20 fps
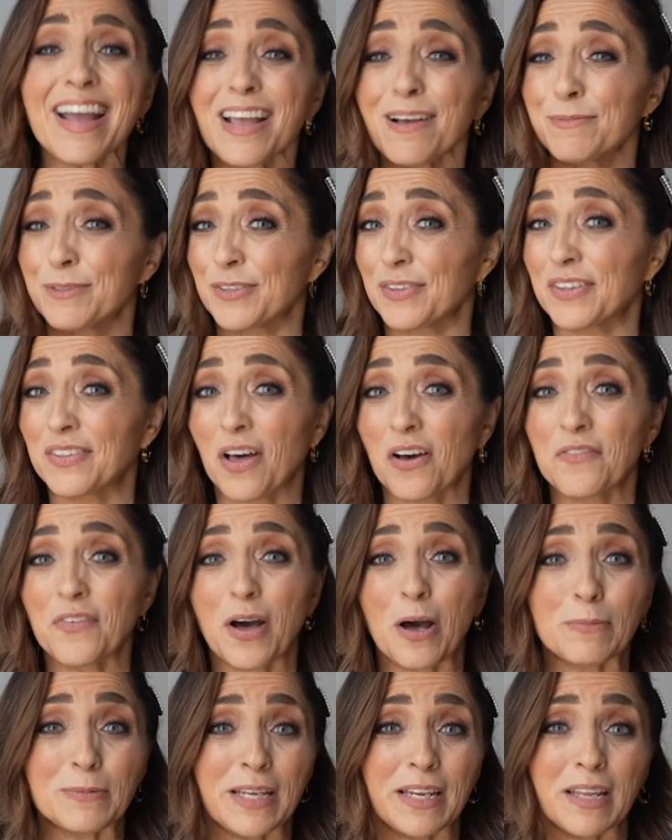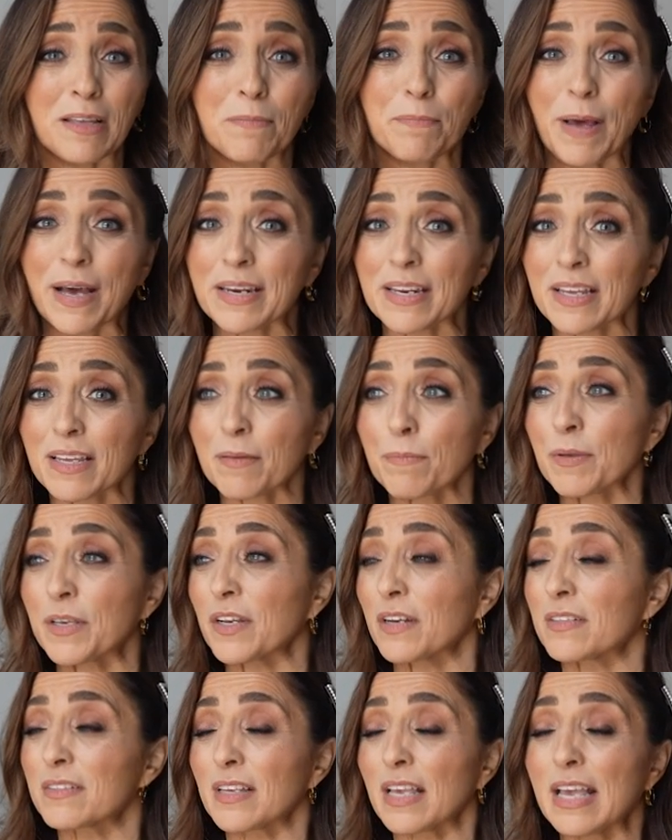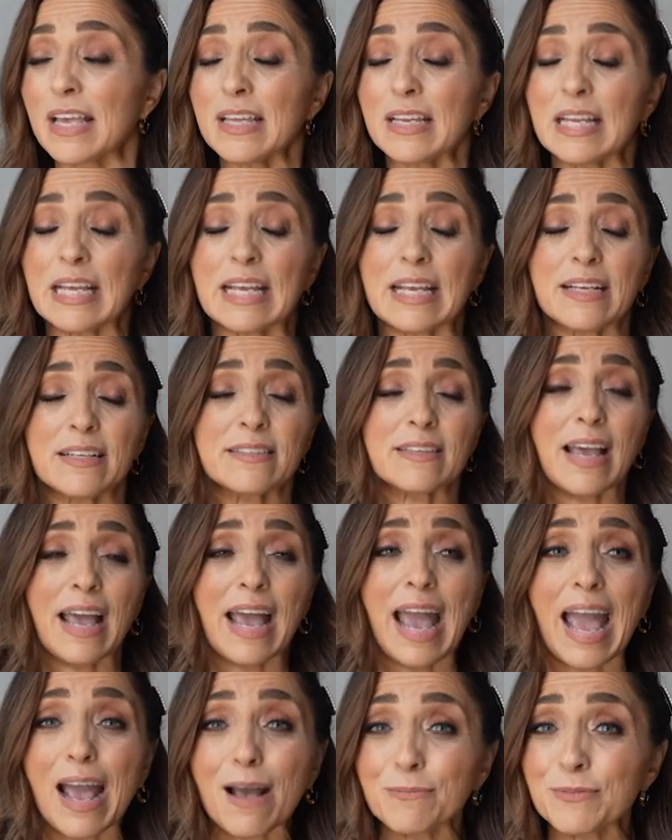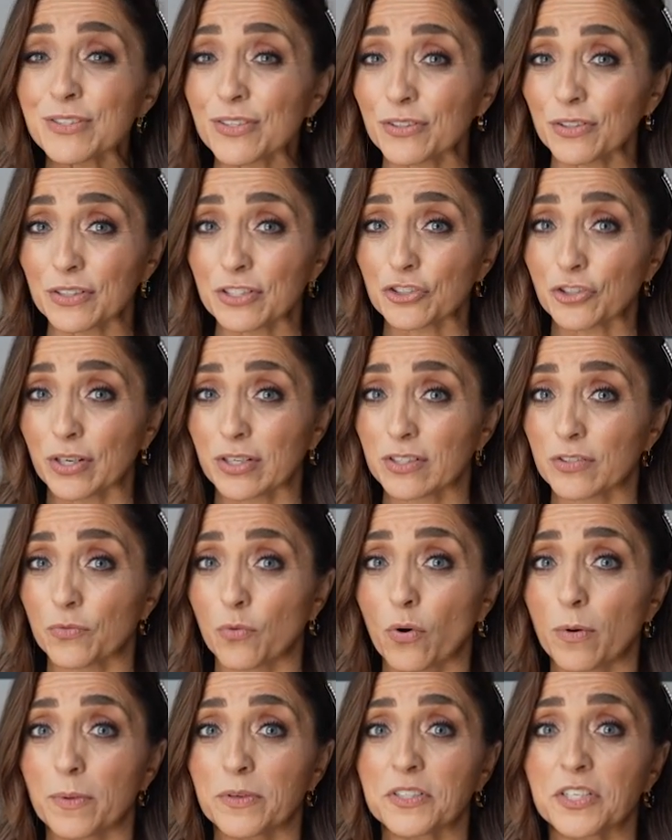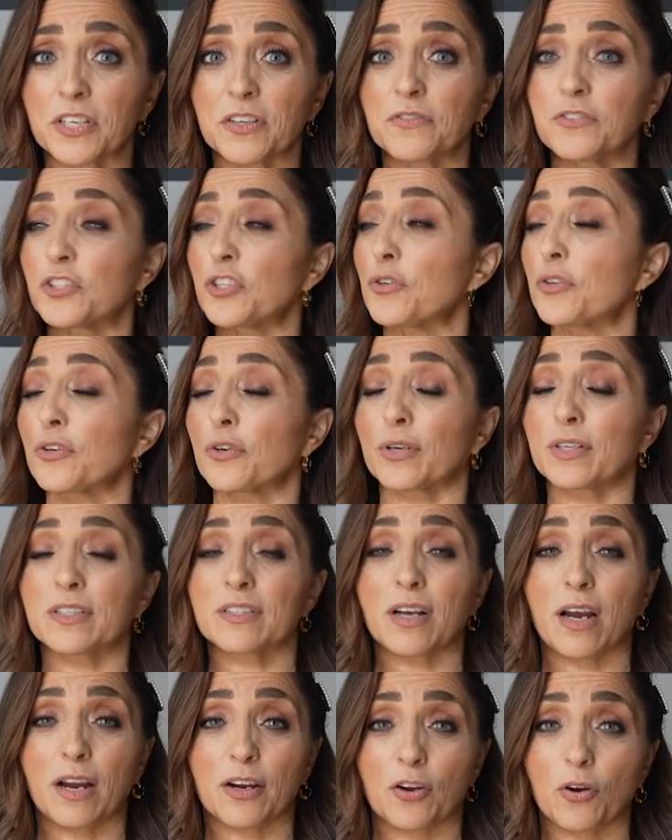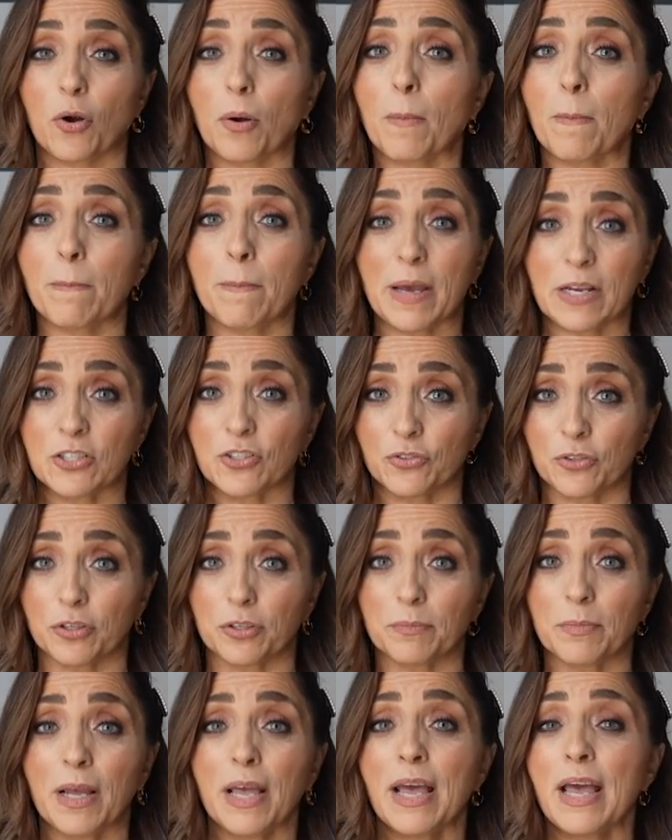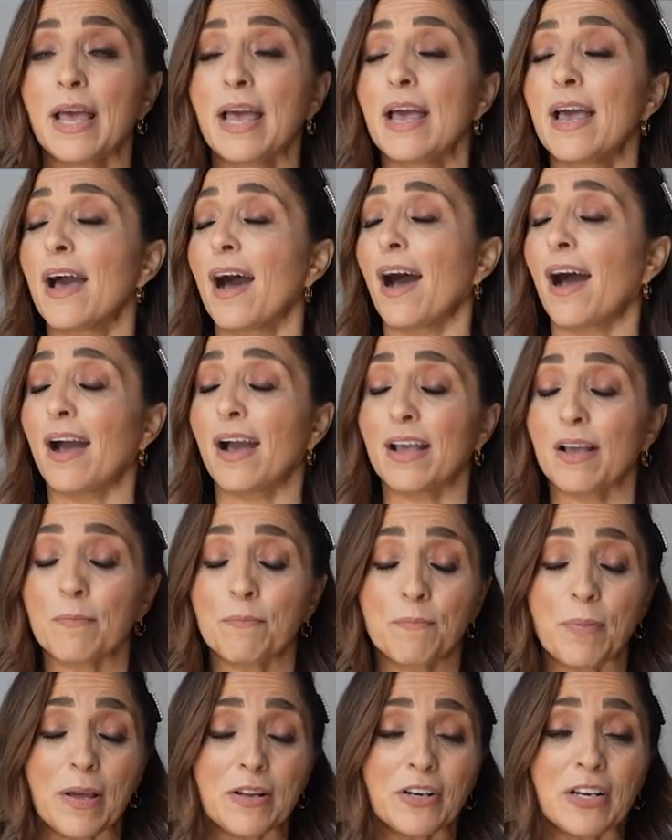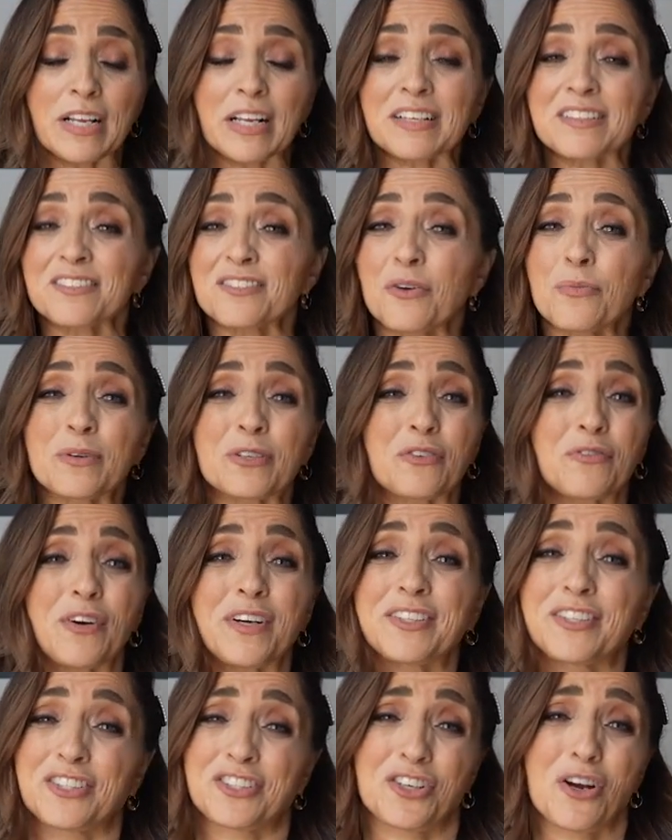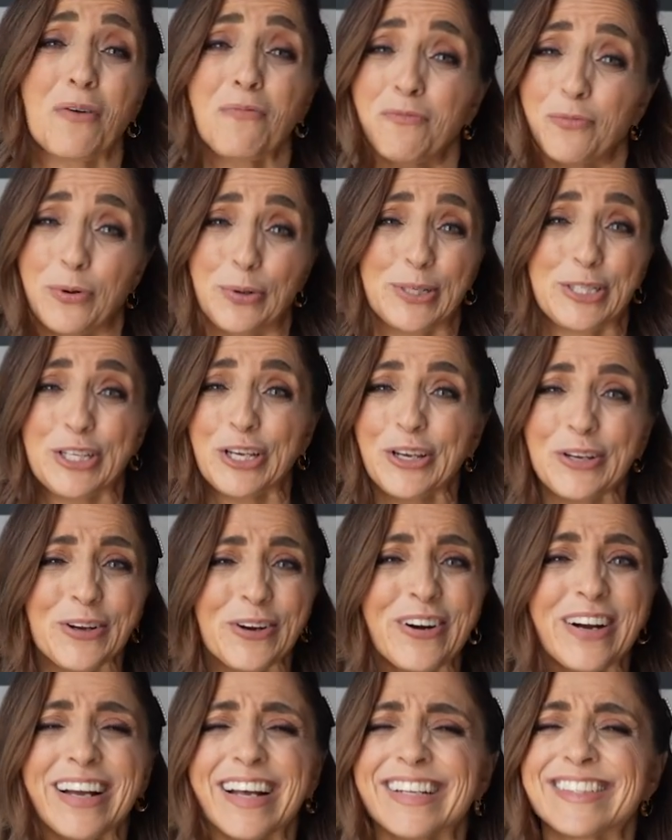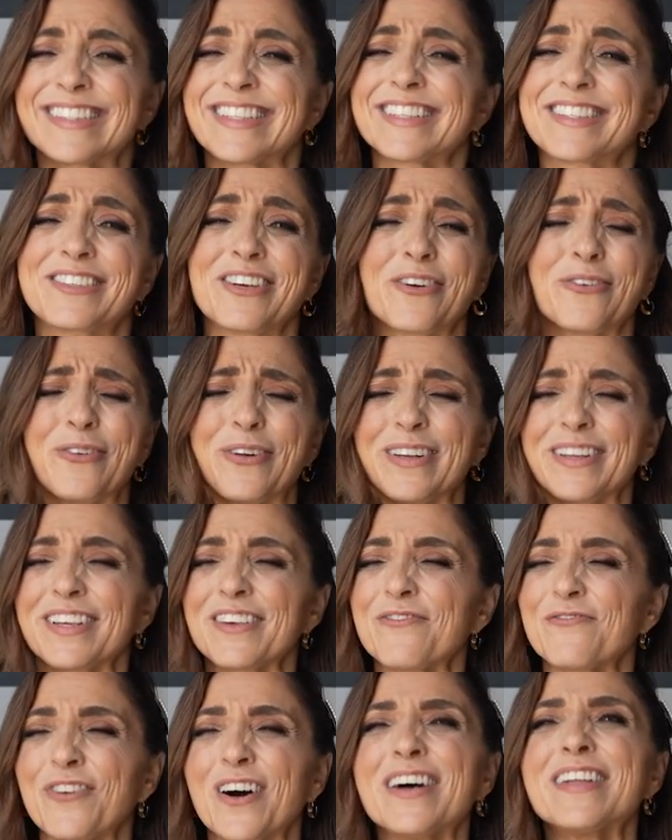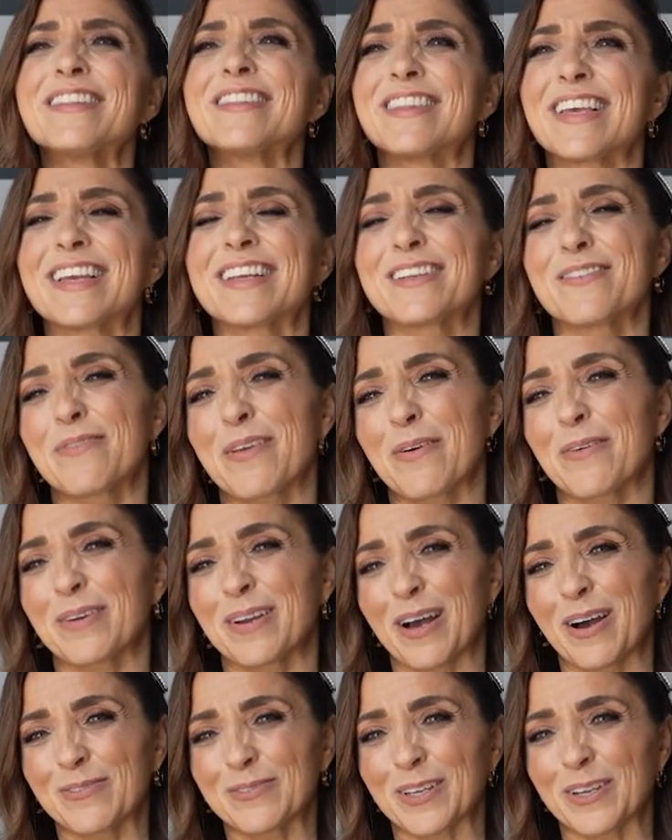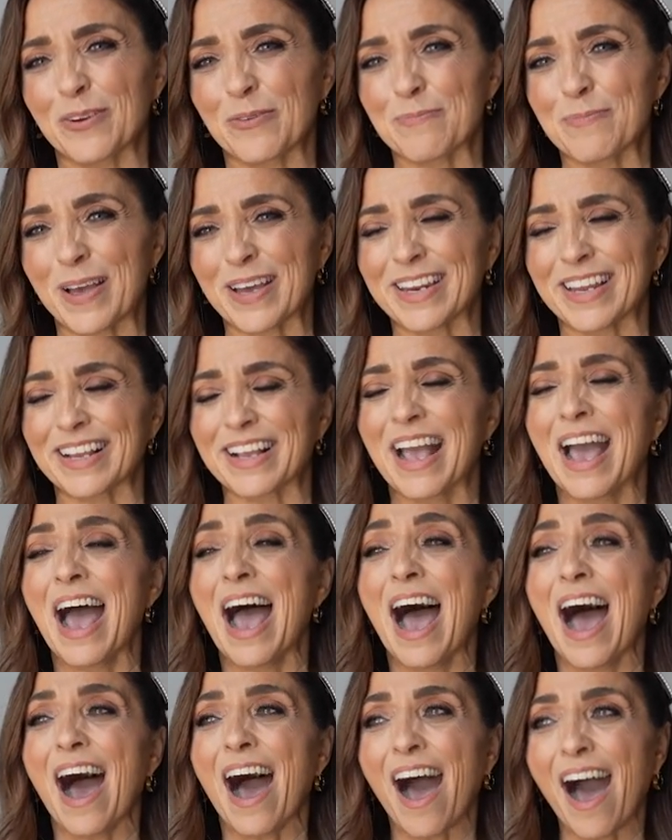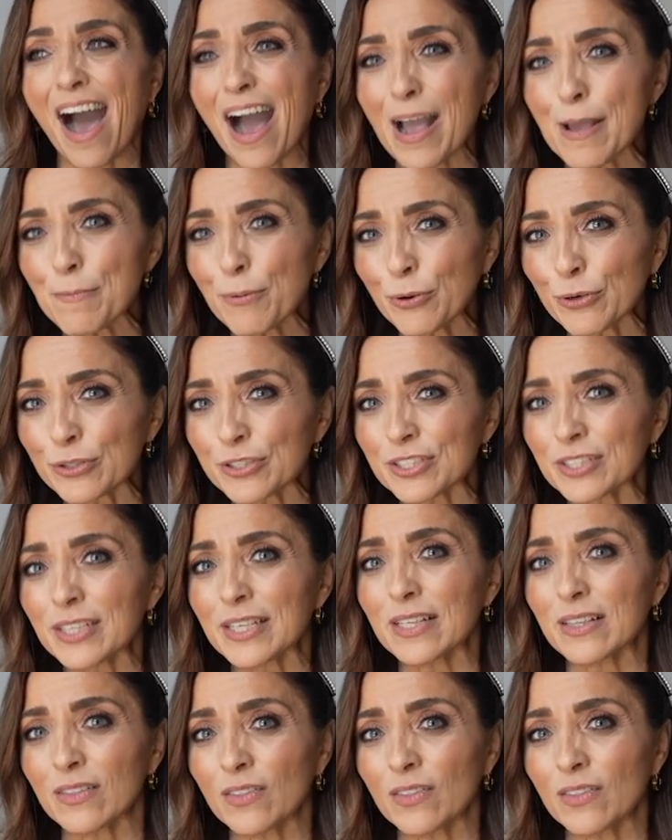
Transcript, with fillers: absolutely love updating bedding because it is absolutely transformative to your entire bedroom. Bedding is so much fun to shop for too. It's just a really fun thing to be able to update your bedding. I personally